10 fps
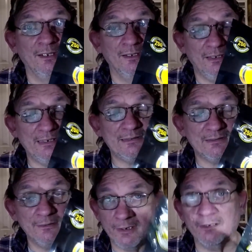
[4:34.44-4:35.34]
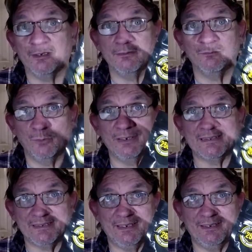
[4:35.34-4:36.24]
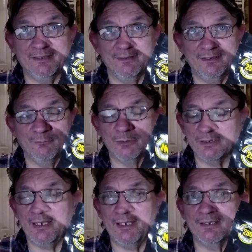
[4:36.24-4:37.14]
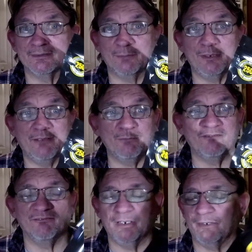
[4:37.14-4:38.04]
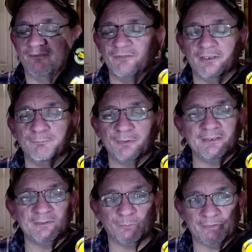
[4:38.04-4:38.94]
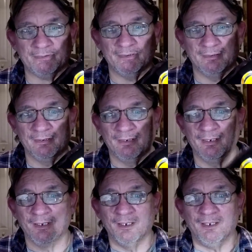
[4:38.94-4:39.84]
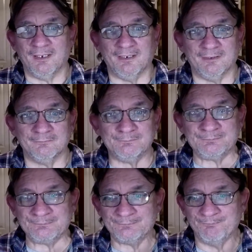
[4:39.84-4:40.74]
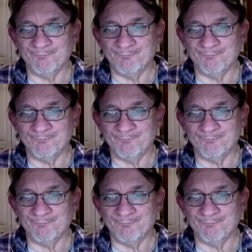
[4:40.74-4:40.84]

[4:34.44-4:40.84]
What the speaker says: it's done what it said. It really has. I mean, I've been very, very pleased with it. And